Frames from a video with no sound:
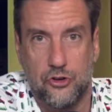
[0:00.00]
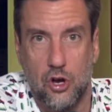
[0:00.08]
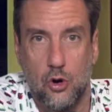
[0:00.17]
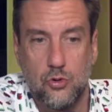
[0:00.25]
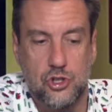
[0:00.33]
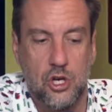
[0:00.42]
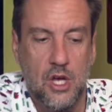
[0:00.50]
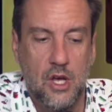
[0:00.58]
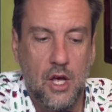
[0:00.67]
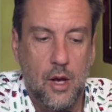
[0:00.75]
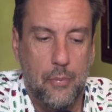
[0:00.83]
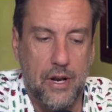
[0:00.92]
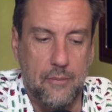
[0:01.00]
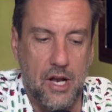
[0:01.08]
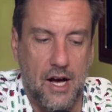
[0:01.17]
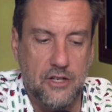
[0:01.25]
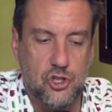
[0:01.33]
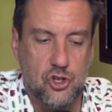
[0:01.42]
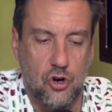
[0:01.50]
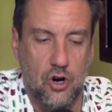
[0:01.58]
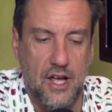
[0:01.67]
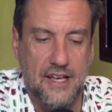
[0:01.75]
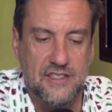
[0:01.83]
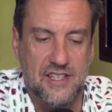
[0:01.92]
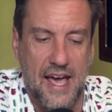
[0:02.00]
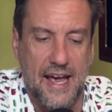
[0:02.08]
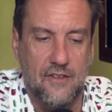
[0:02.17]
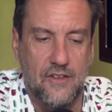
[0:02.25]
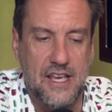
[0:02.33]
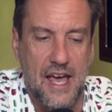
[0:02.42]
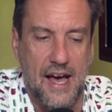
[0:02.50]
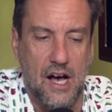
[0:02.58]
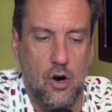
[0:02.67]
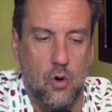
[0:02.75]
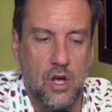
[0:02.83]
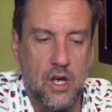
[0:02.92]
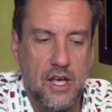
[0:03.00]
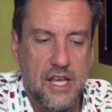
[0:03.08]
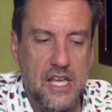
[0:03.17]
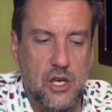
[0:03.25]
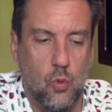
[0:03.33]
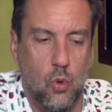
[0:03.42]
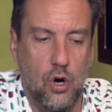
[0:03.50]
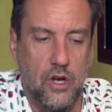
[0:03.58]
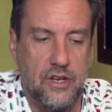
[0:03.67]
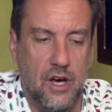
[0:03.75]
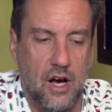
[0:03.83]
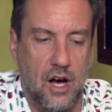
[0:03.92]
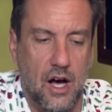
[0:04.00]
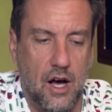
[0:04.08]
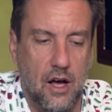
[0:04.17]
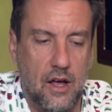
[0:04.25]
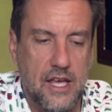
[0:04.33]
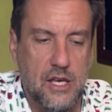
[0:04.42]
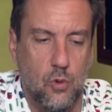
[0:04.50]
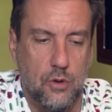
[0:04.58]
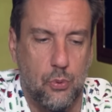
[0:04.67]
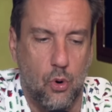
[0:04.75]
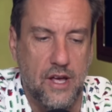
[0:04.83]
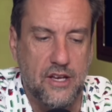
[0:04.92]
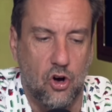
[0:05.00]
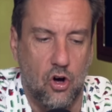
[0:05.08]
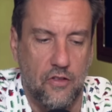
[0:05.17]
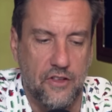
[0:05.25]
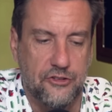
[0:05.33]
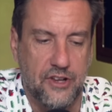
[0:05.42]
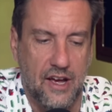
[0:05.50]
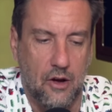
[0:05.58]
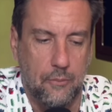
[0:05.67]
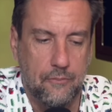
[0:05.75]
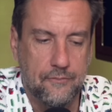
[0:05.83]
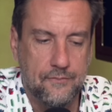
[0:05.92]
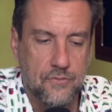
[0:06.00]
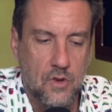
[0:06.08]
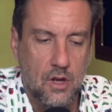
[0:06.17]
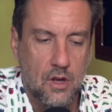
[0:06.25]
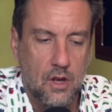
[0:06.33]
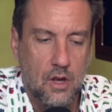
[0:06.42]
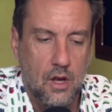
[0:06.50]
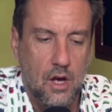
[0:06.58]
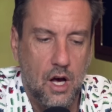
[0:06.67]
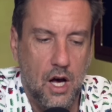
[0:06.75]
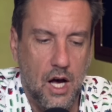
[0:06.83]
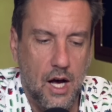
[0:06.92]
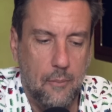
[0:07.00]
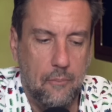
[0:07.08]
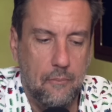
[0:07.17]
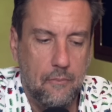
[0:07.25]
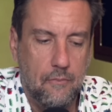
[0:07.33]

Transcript: coach, but I'm not sure exactly how he would uh, he would break all this down. Um,